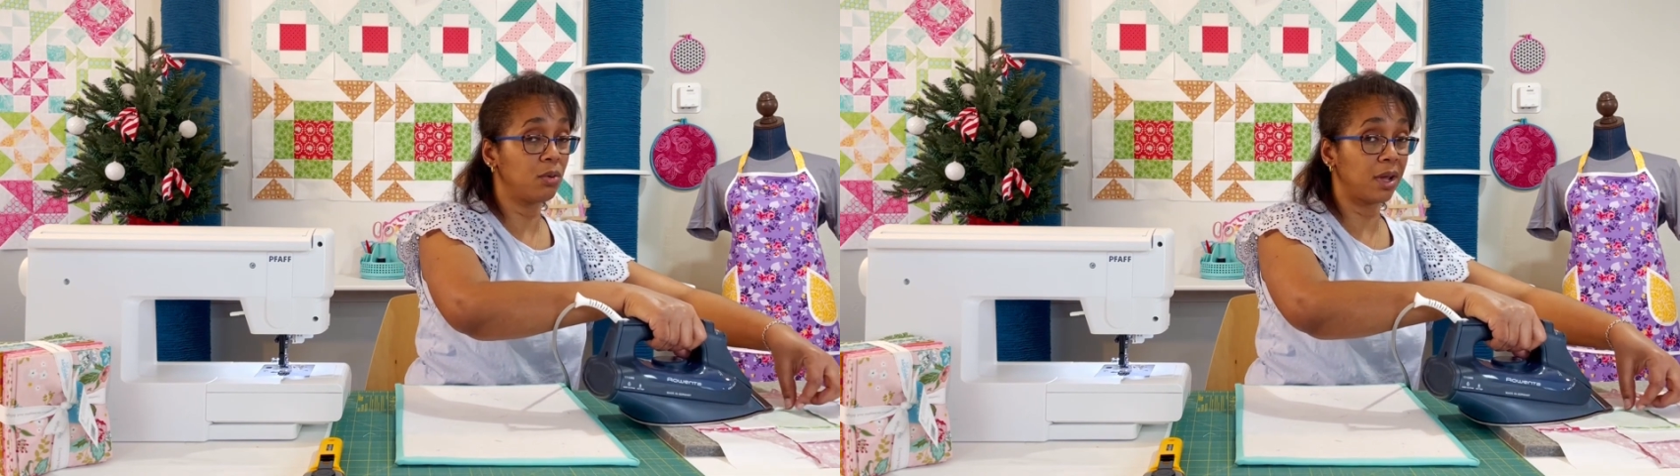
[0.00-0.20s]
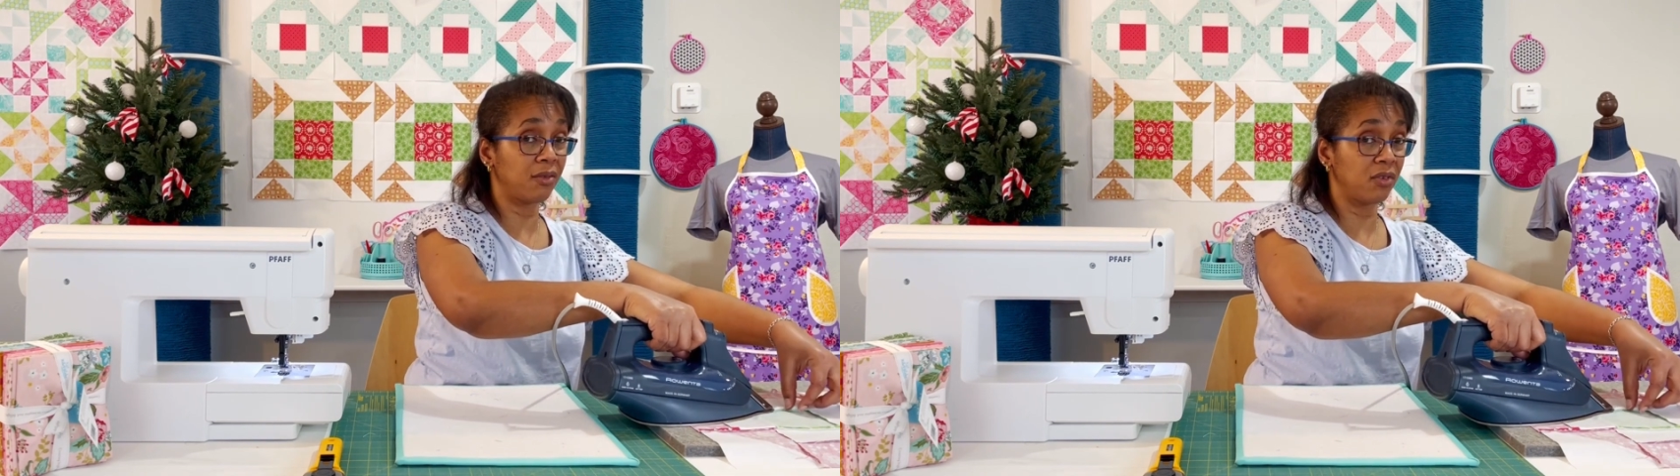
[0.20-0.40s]

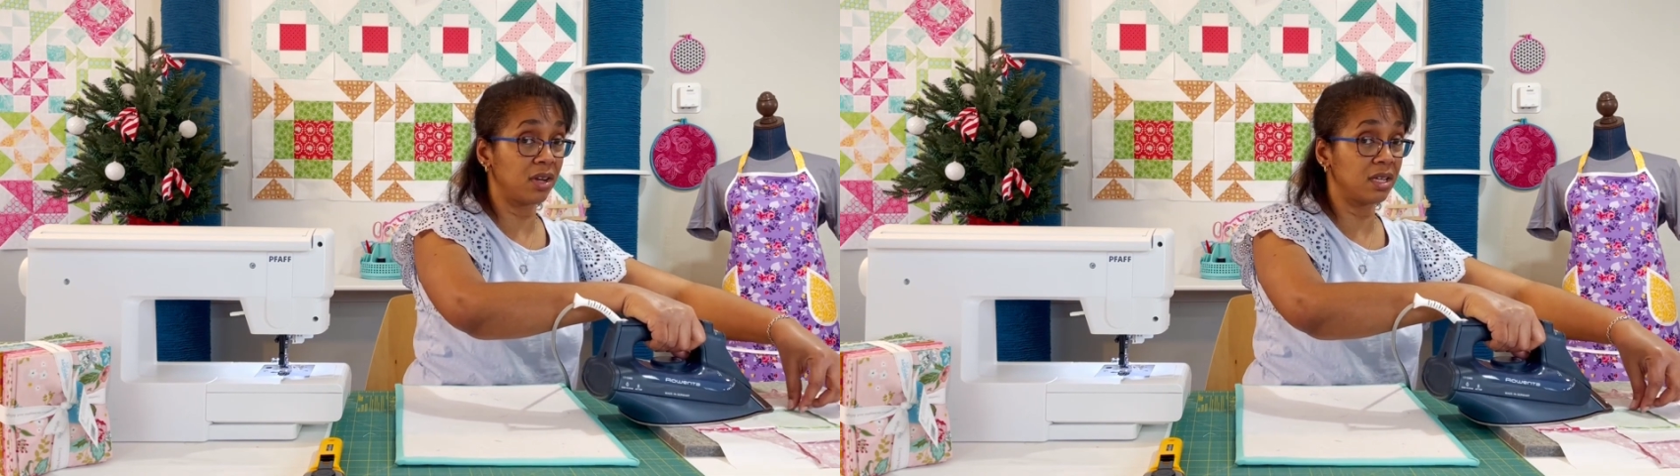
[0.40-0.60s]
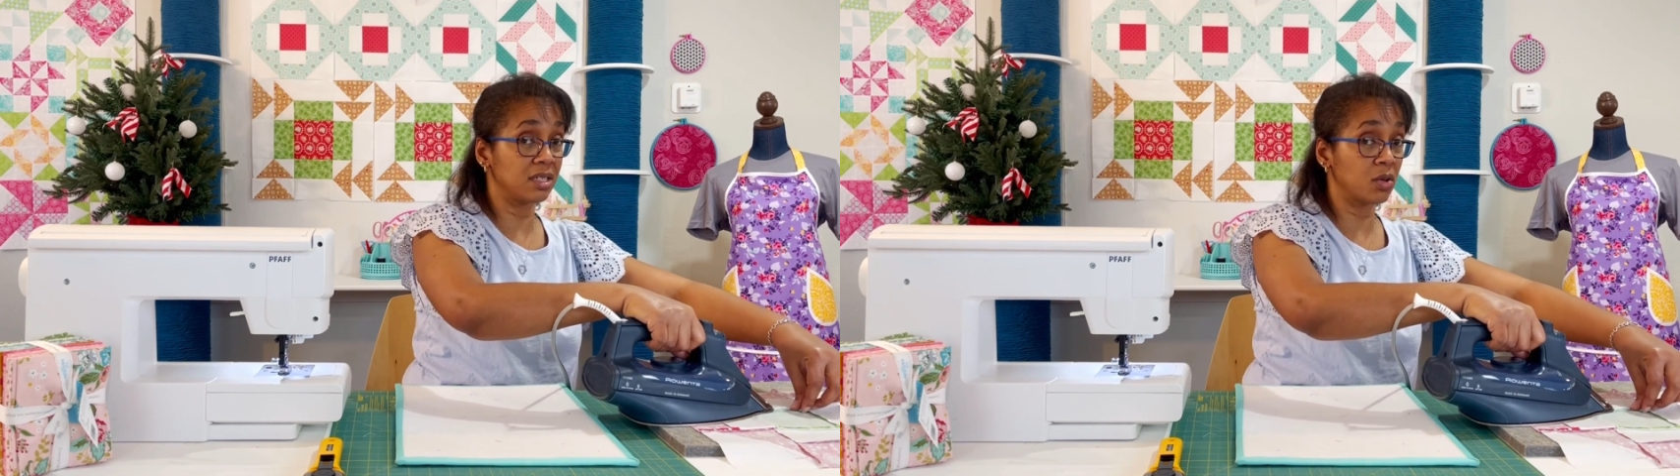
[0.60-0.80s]
whoever
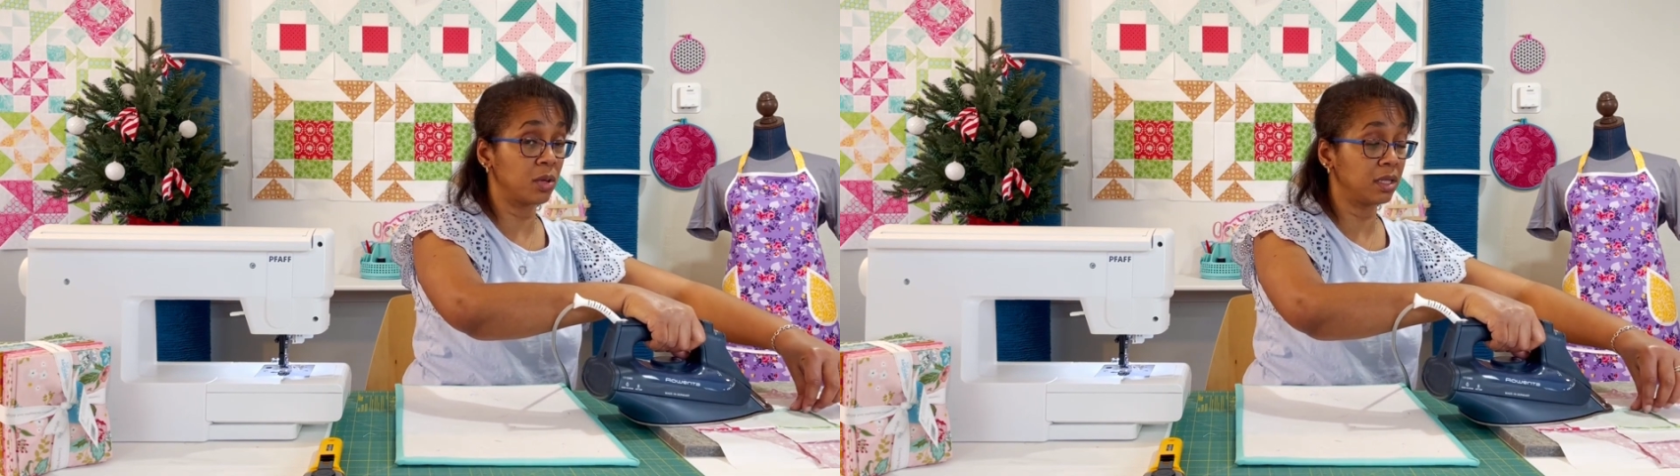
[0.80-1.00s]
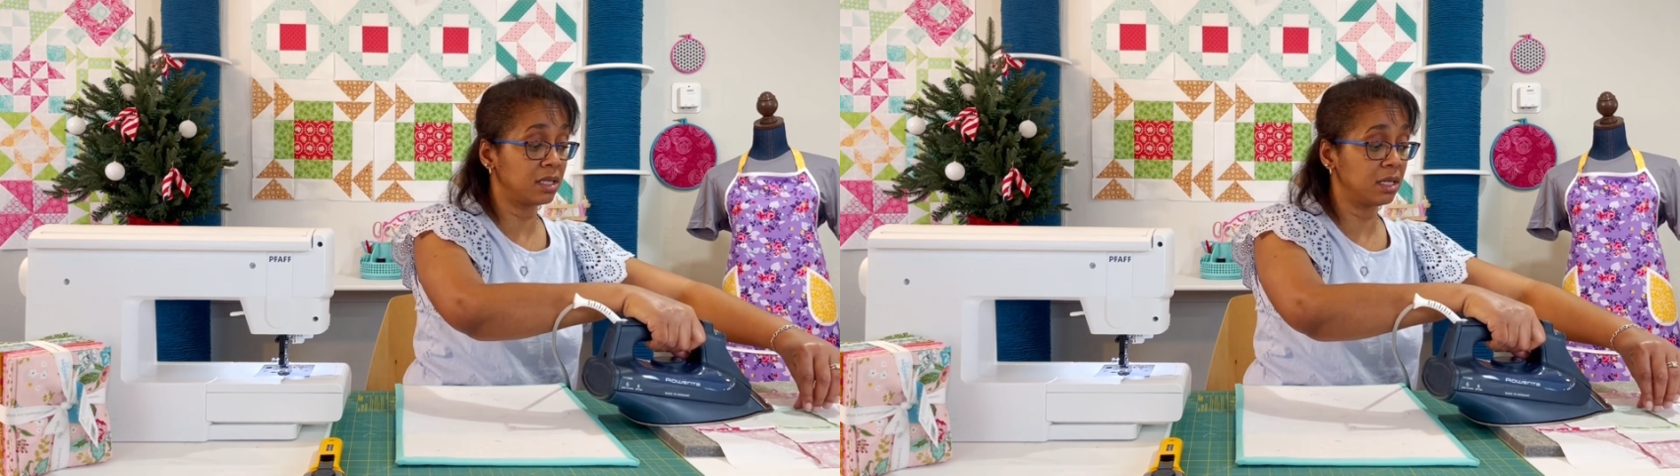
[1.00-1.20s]
it is
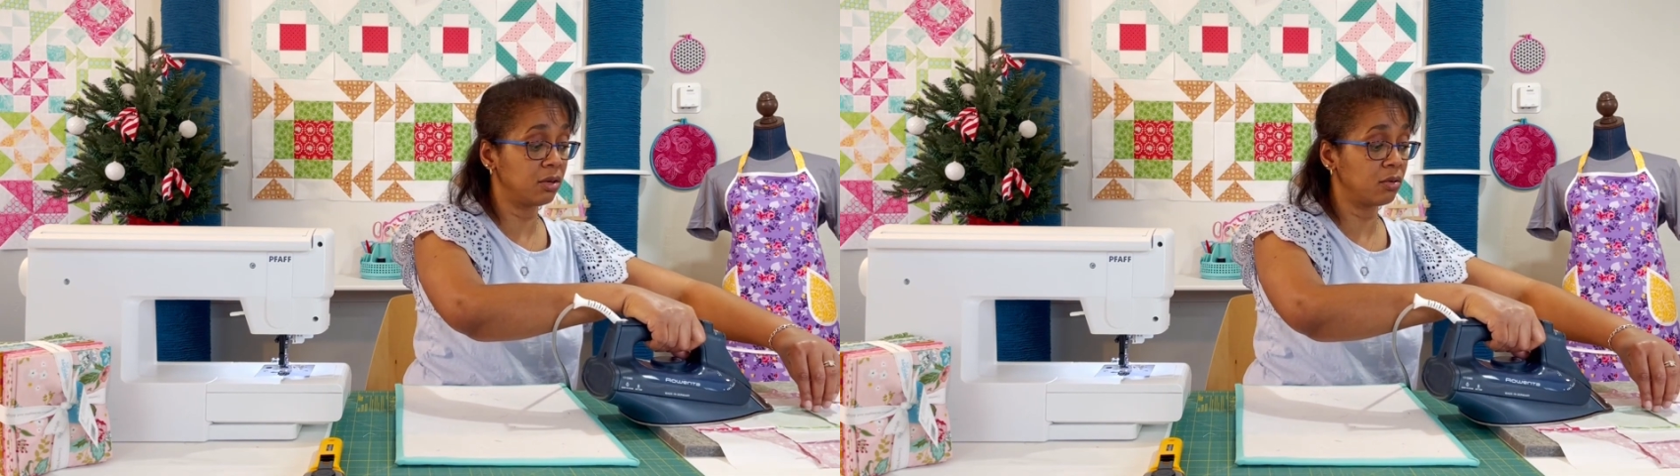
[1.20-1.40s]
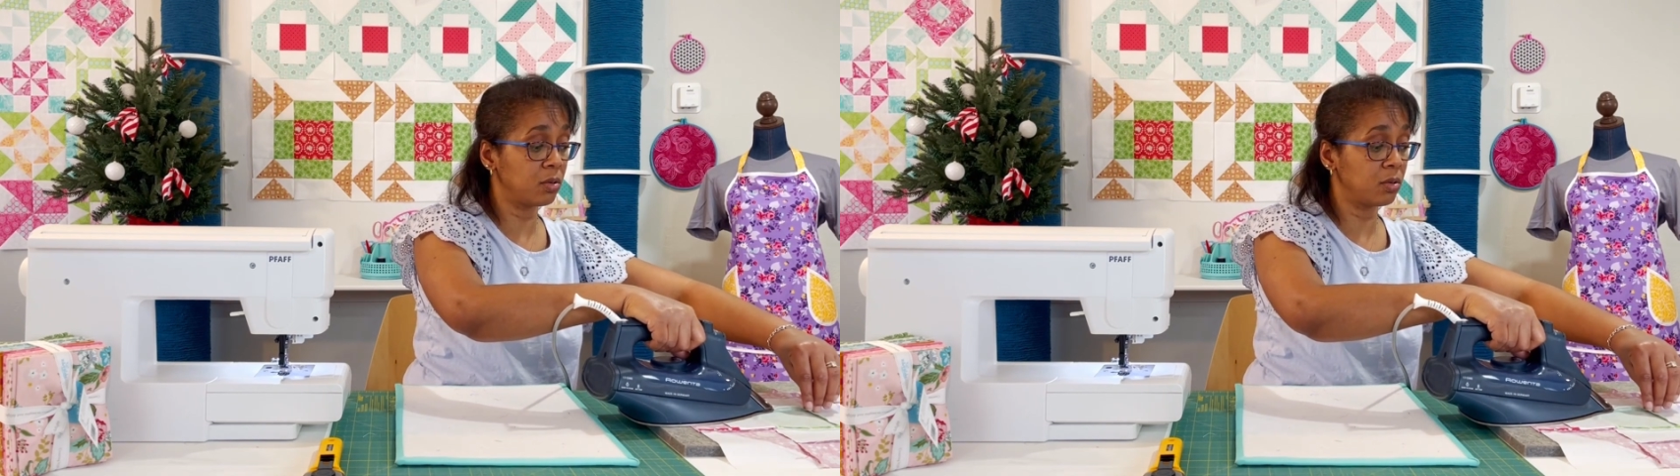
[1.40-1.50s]
quilting your